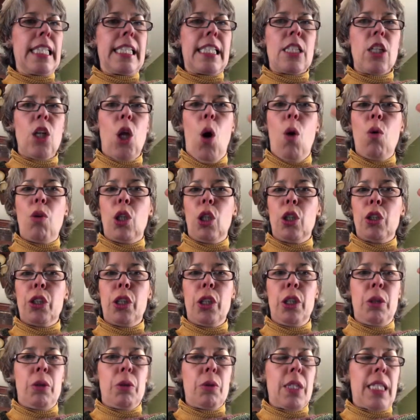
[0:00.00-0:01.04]
this local
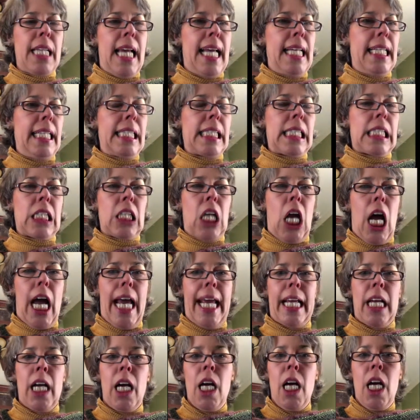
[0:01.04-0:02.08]
news, and it's
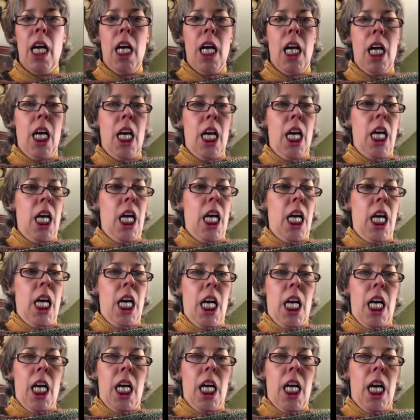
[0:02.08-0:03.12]
like,
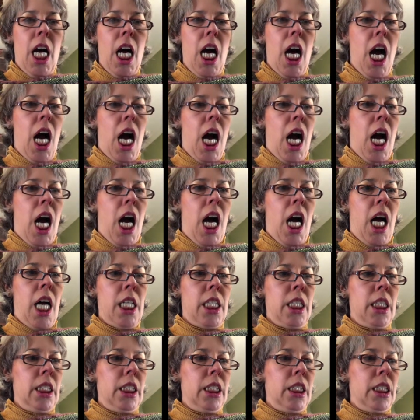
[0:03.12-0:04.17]
uh,
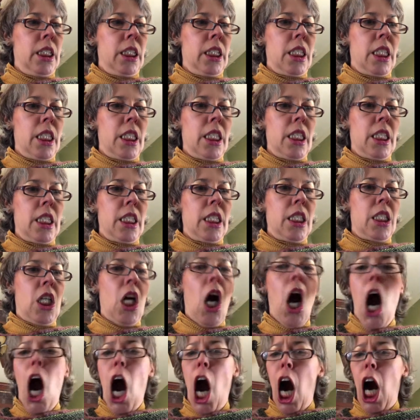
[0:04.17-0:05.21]

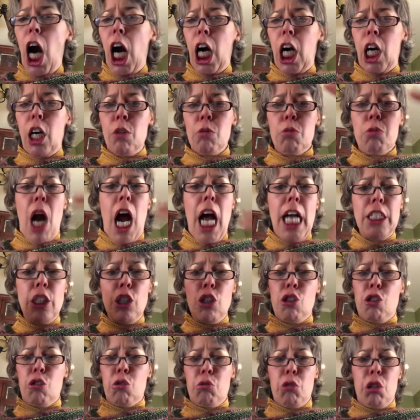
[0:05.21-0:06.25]
car
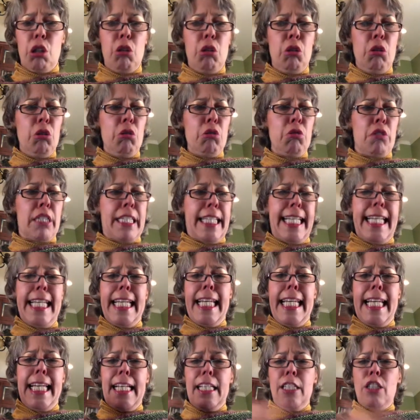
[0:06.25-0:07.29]
runs through
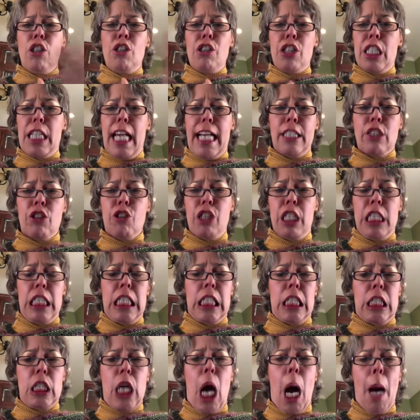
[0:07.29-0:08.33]
T intersection
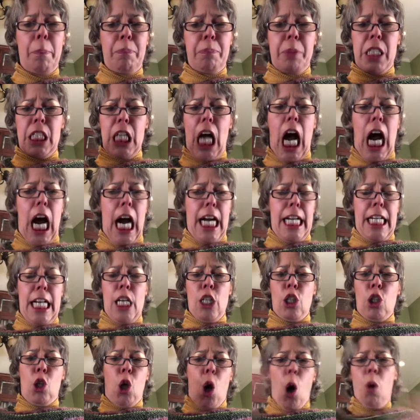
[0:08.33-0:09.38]
stop sign
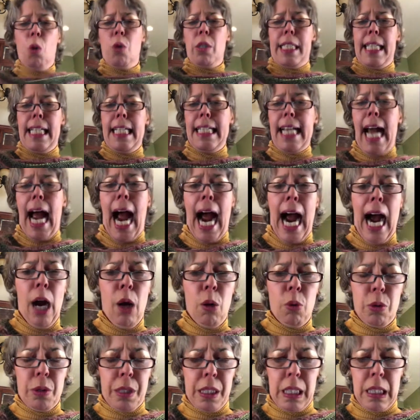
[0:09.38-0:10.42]
and goes into
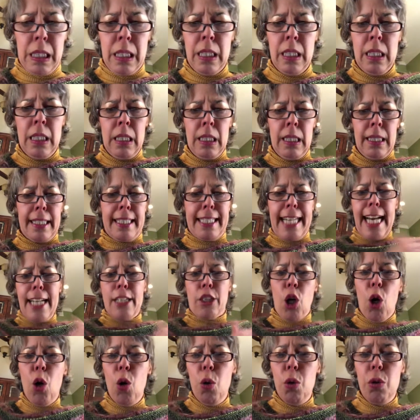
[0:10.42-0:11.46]
house. Stay
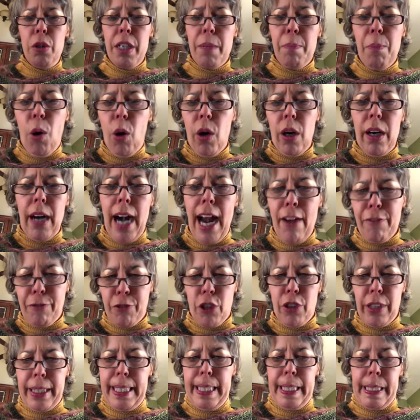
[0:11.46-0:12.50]
tuned, more
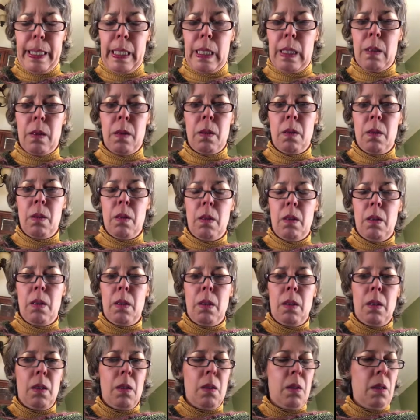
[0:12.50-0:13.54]
after this.
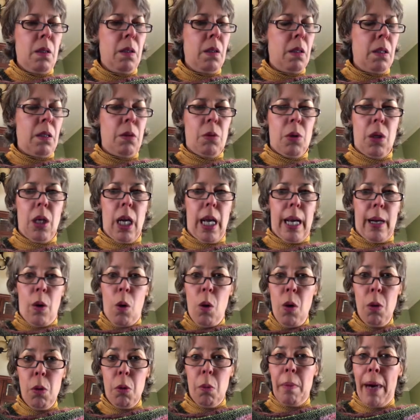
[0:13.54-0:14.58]
And we're like,
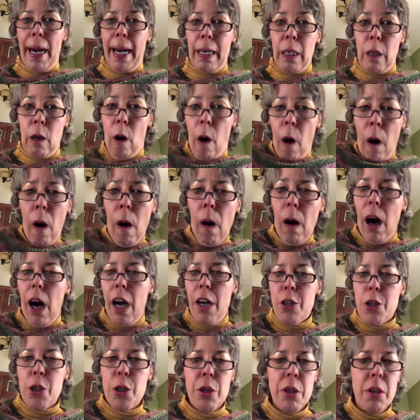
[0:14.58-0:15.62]
oh my
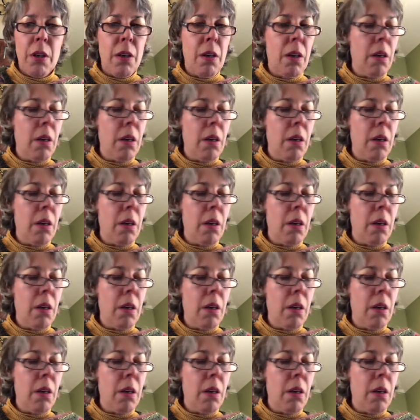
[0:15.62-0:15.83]
gosh.